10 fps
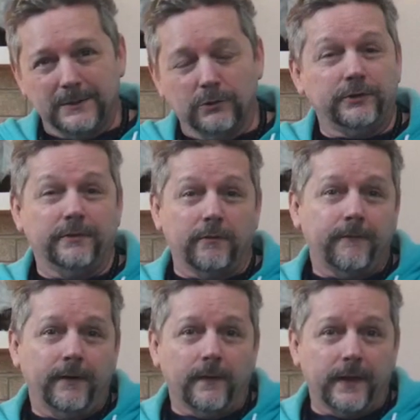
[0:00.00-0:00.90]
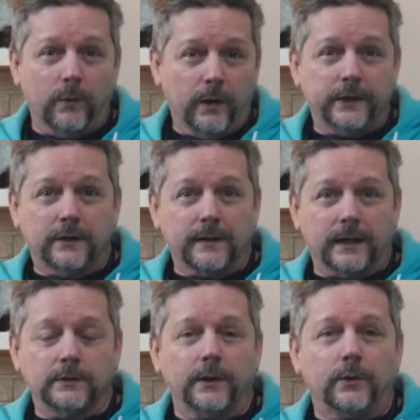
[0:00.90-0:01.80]
Well, if you've ever felt that way, you're
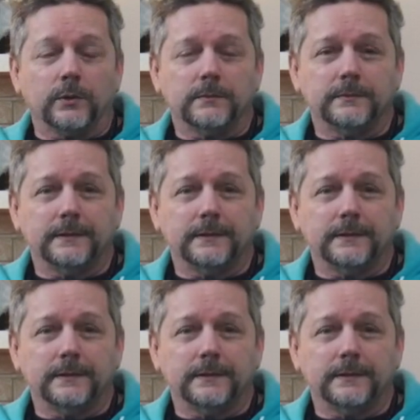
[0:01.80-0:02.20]
not alone.